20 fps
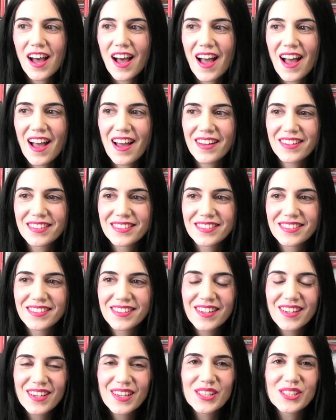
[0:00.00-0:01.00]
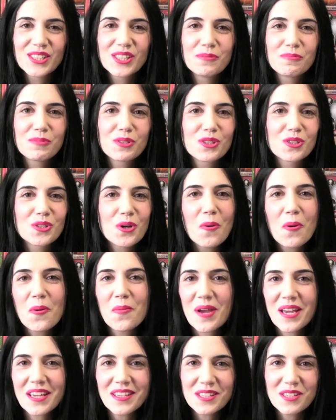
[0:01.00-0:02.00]
and it seemed so
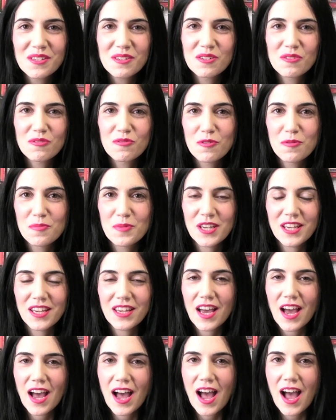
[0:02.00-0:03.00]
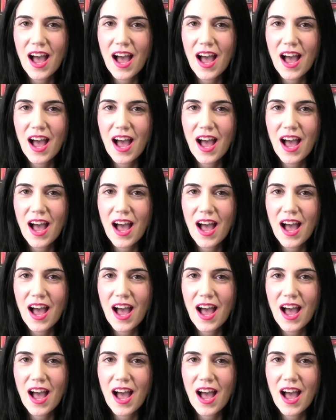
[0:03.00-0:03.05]
amazing for me.